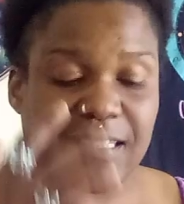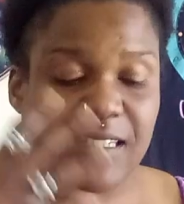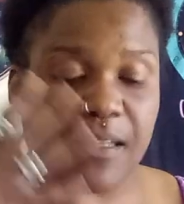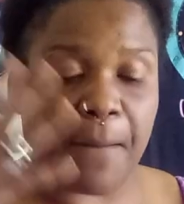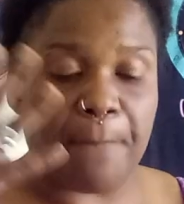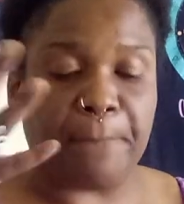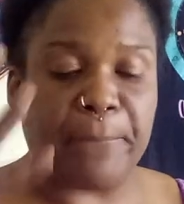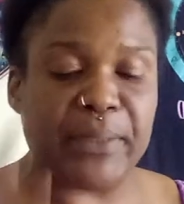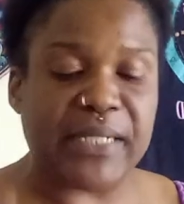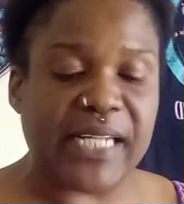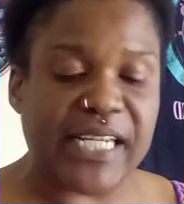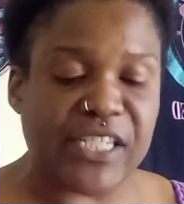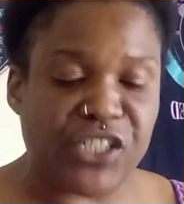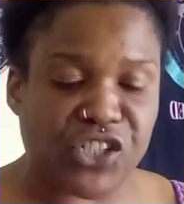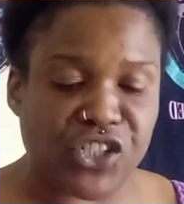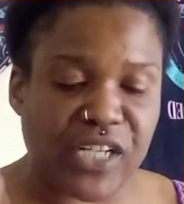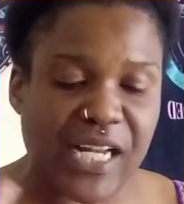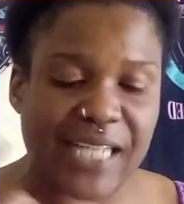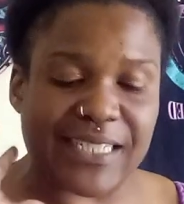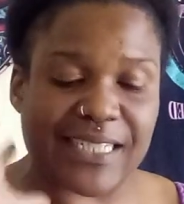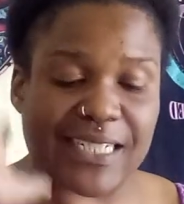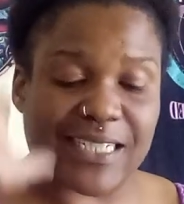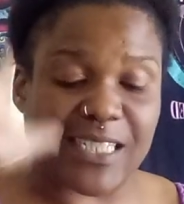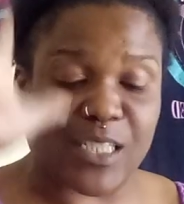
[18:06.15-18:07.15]
completion
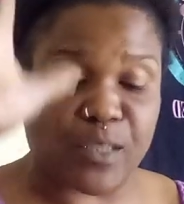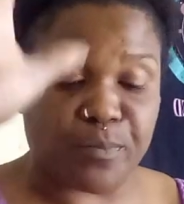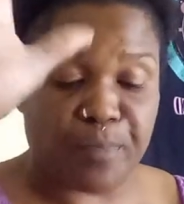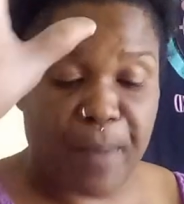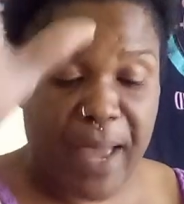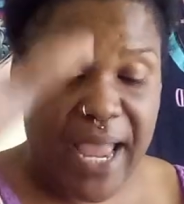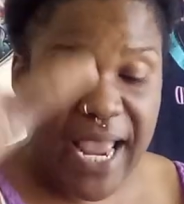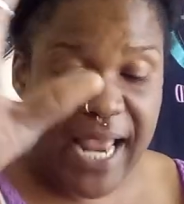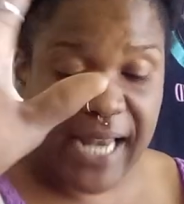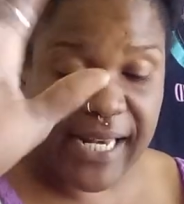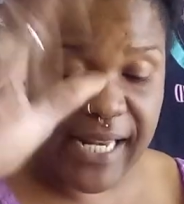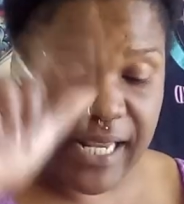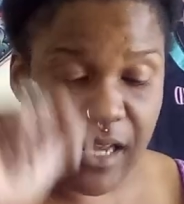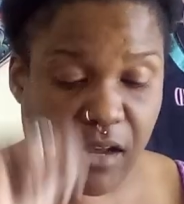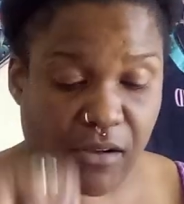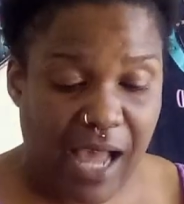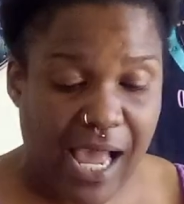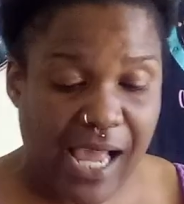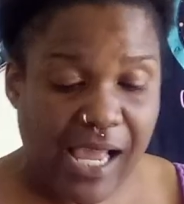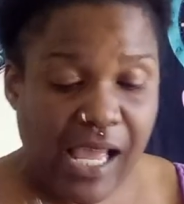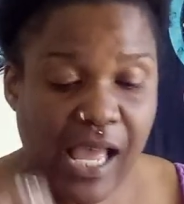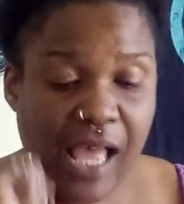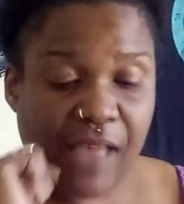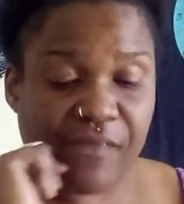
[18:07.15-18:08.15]
is expanding,
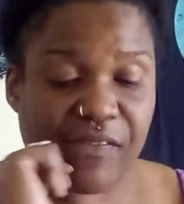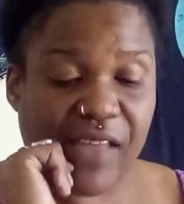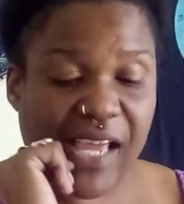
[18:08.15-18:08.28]
okay?